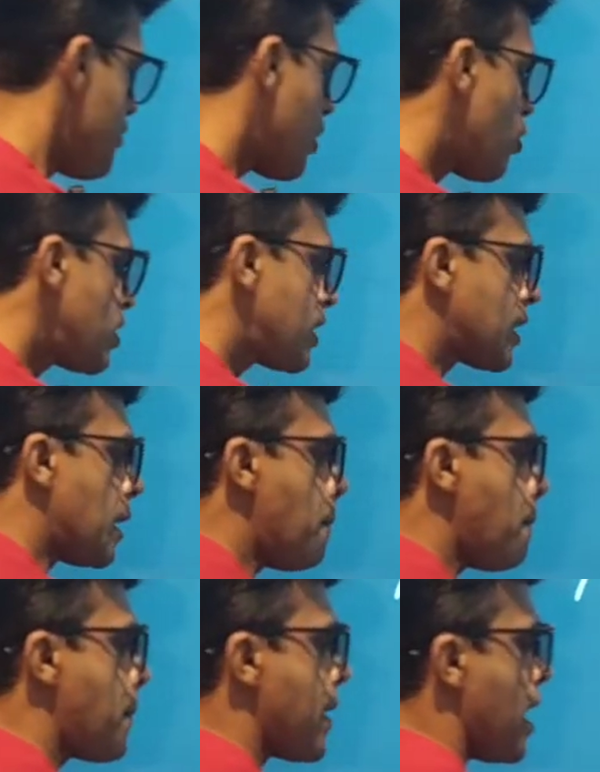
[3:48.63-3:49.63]
We could
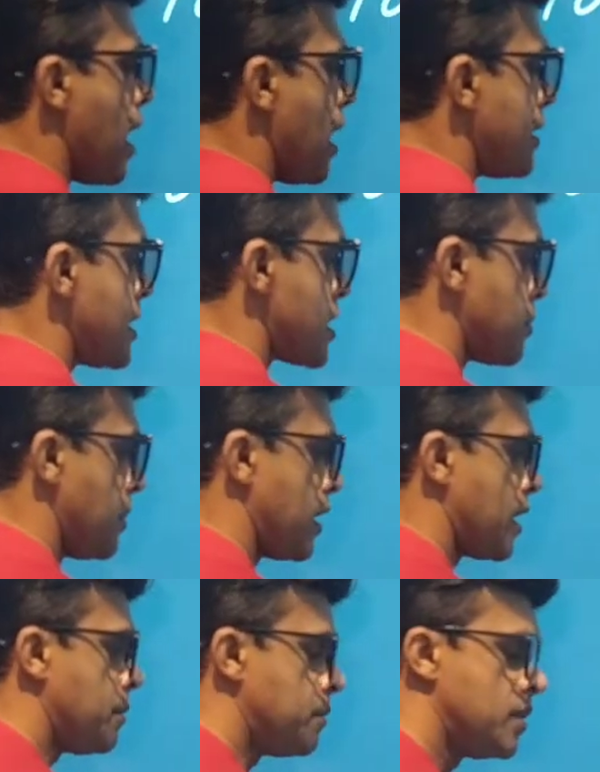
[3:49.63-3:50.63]
compare
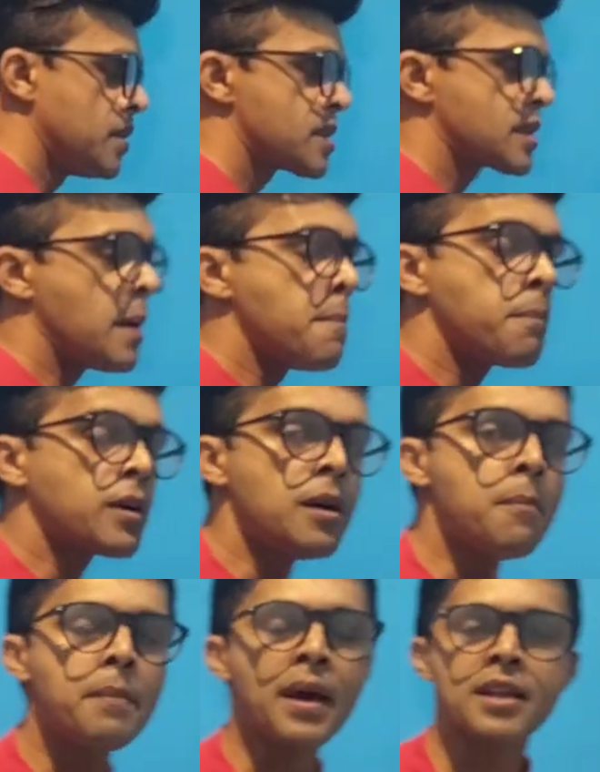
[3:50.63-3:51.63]
decimal numbers,
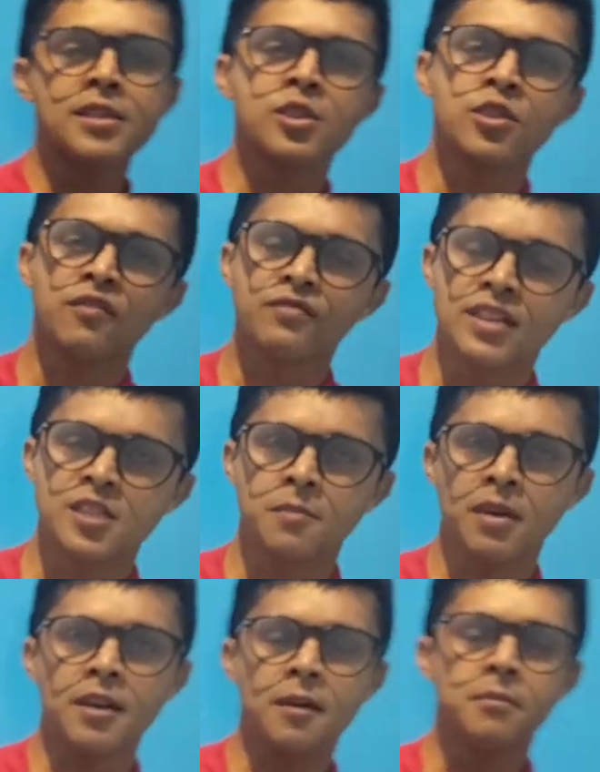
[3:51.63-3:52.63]
comparison of
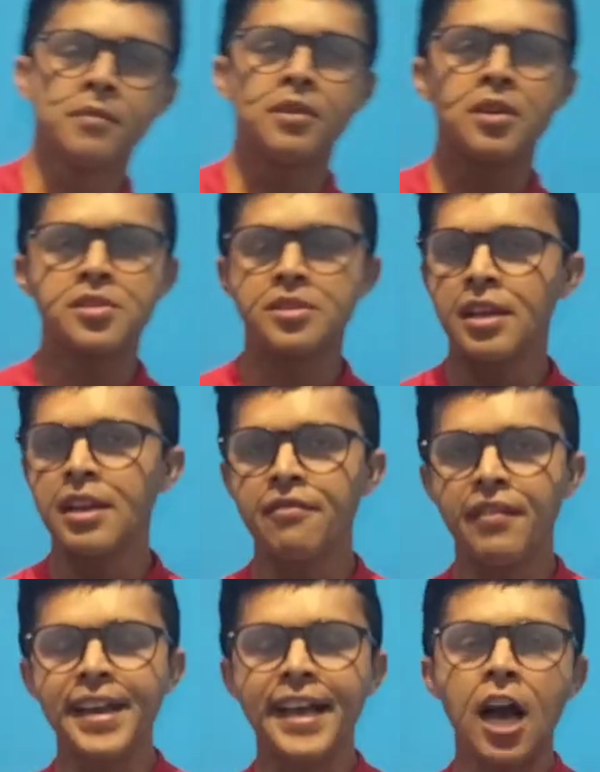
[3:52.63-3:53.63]
decimal numbers.
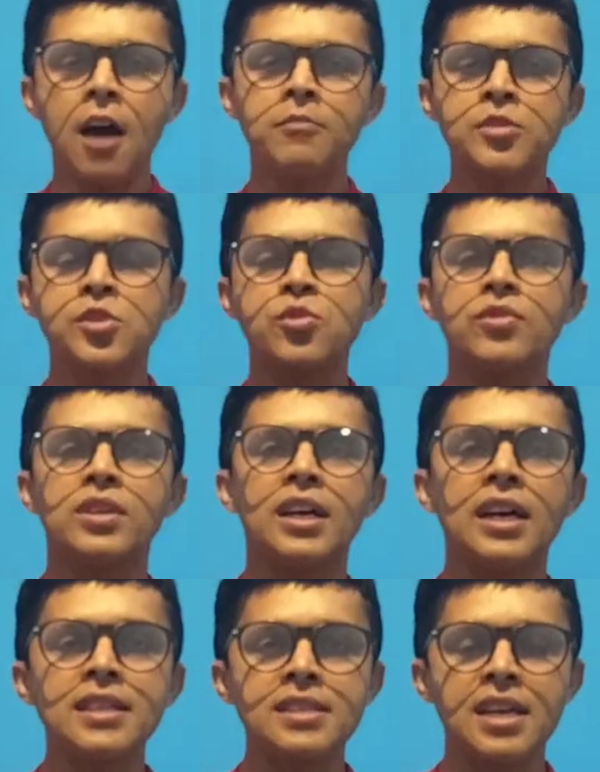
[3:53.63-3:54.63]
When it comes to
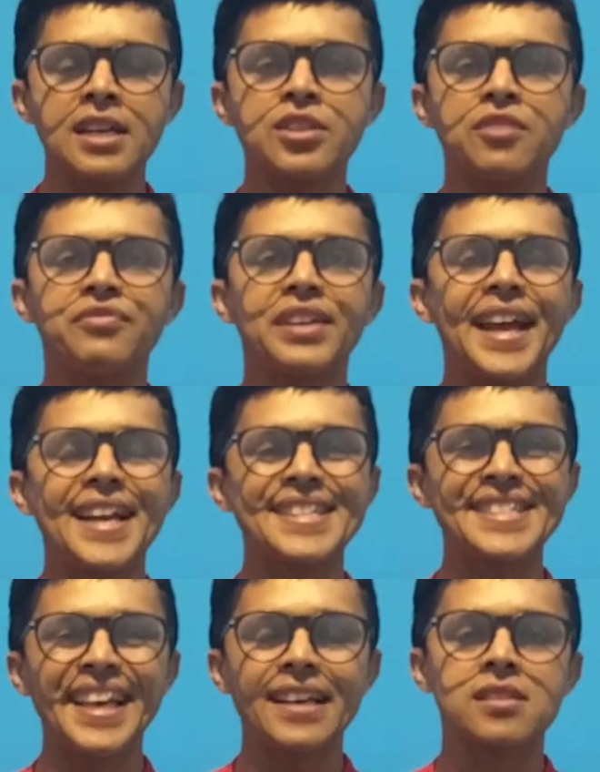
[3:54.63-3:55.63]
your content of grade
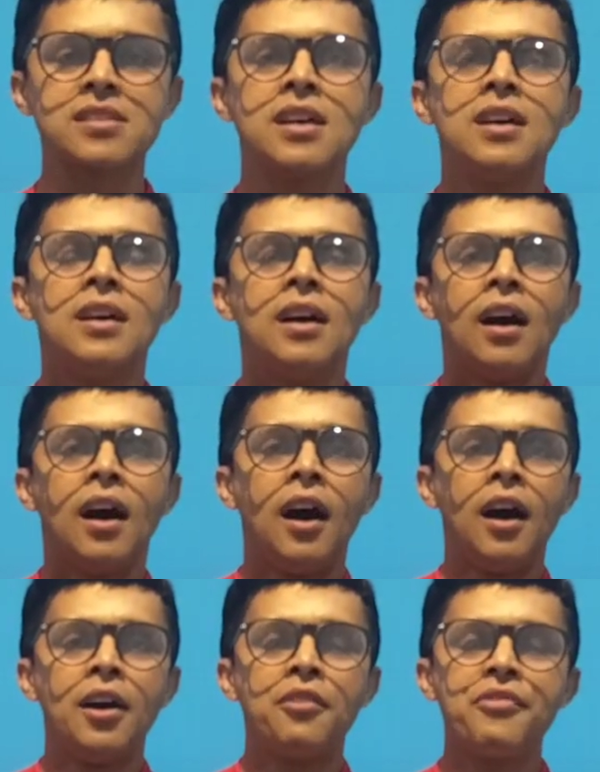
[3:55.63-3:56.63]
6,
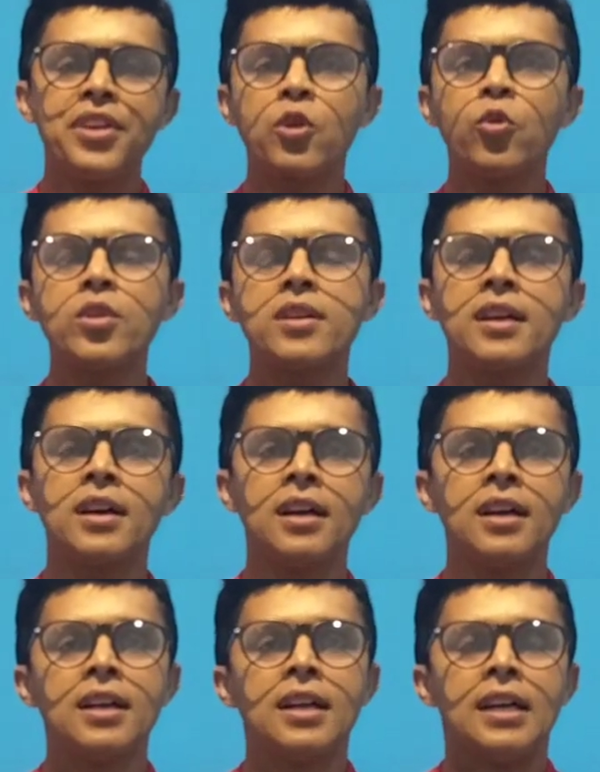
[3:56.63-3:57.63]
we could
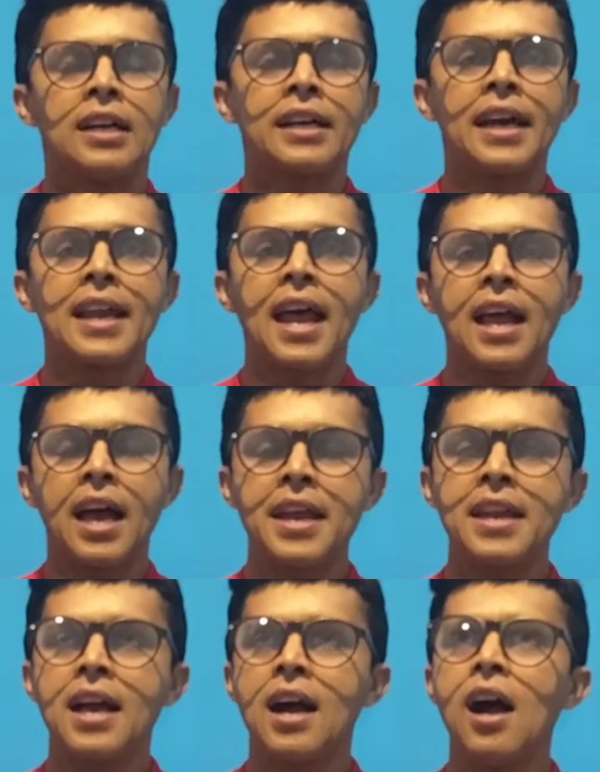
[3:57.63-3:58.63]
get an
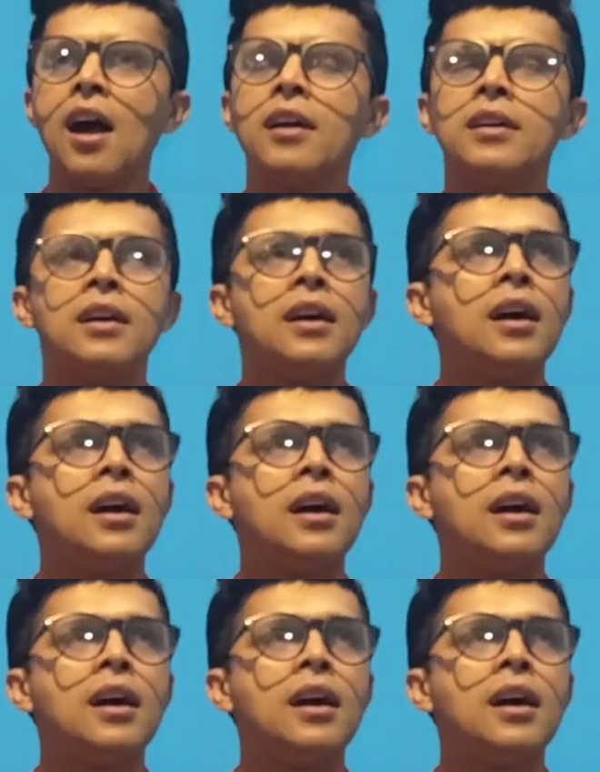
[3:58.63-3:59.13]
idea.